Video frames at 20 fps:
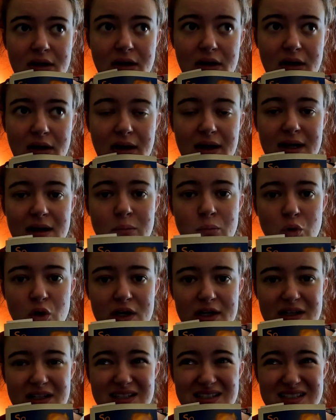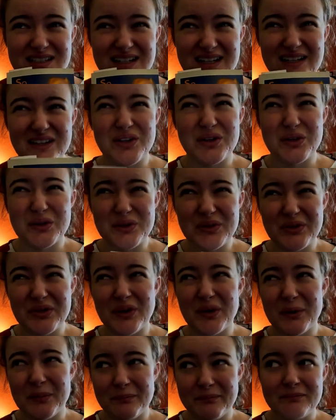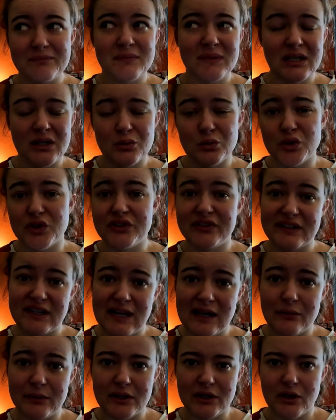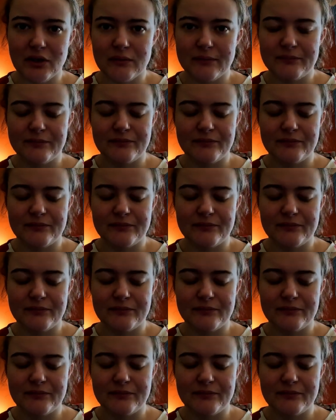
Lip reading: I'm working tonight though, so we'll see how we go.